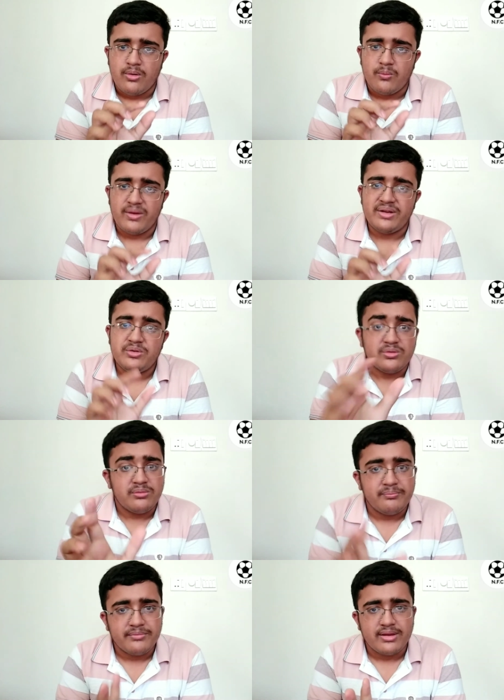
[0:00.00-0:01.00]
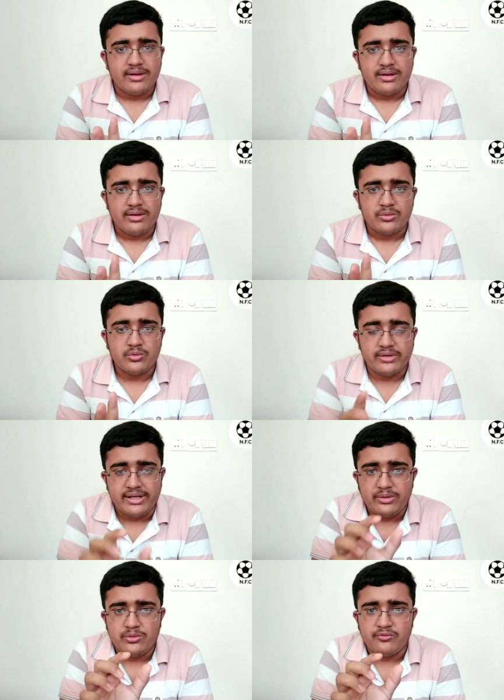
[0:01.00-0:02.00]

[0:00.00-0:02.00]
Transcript: went to Turin